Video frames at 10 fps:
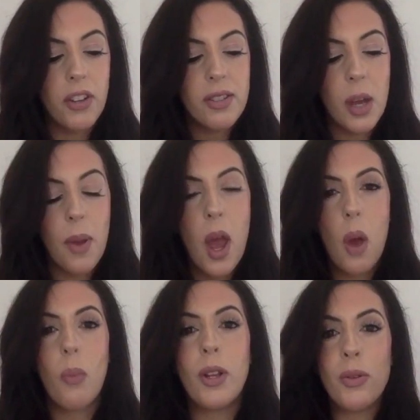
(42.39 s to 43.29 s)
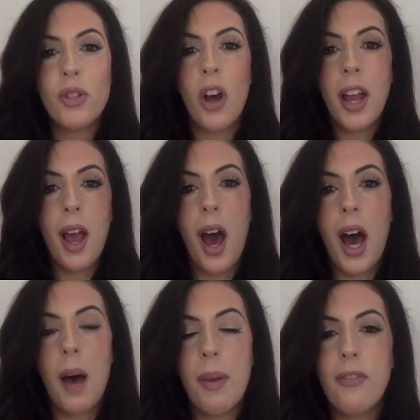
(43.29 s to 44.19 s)
So when you tie it
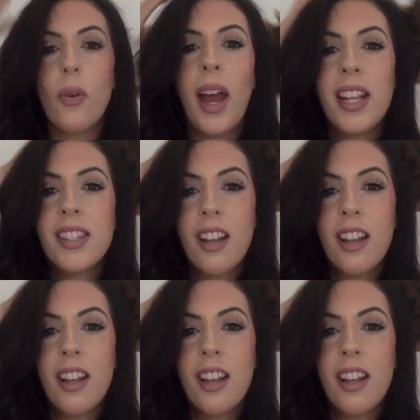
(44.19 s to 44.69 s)
up, if your ends